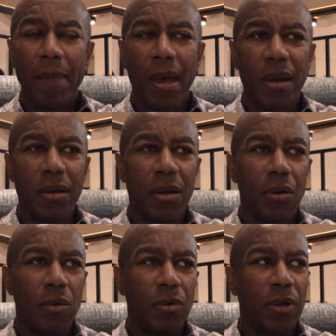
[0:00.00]
And you
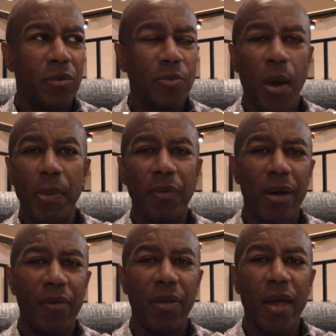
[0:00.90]
know, it was probably
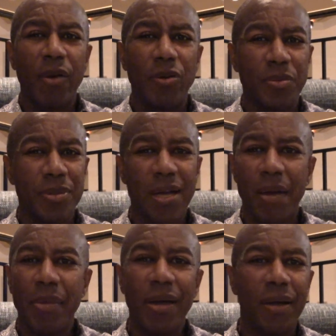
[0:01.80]
right around that Christmas
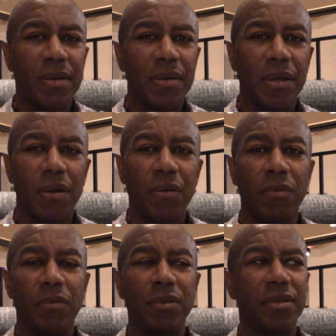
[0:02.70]
time again. You know,
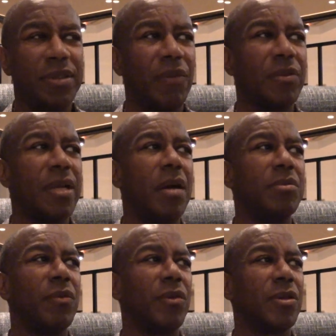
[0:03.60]
several
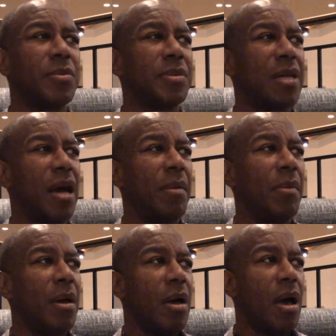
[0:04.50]
times over Christmas time,
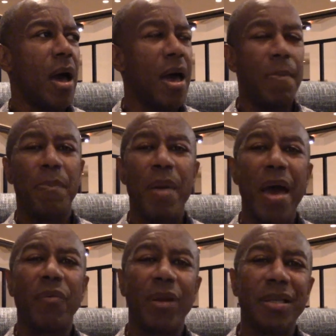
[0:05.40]
I had
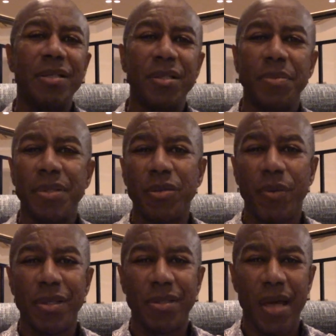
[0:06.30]
bad relationship
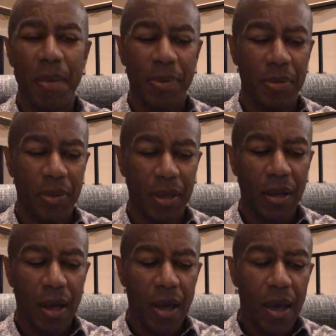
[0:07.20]
situations happen to me,
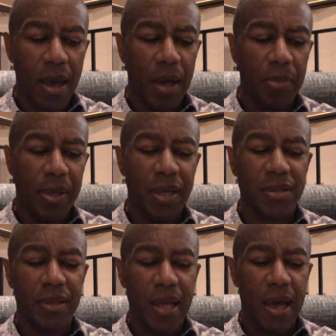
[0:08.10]
and
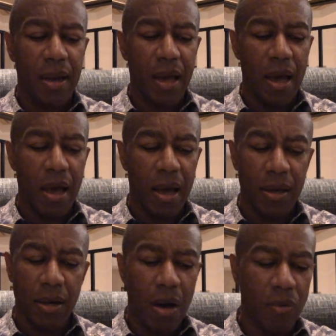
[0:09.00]
because of that,
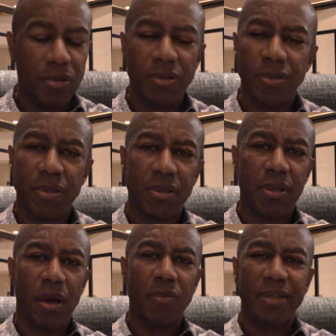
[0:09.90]
you know, I was
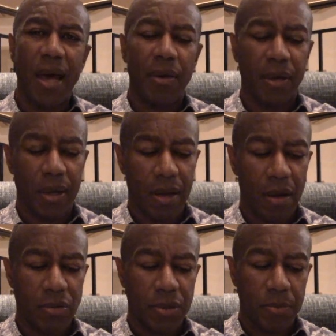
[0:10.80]
I was down again.
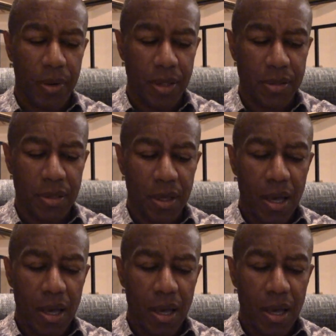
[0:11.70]
I was depressed.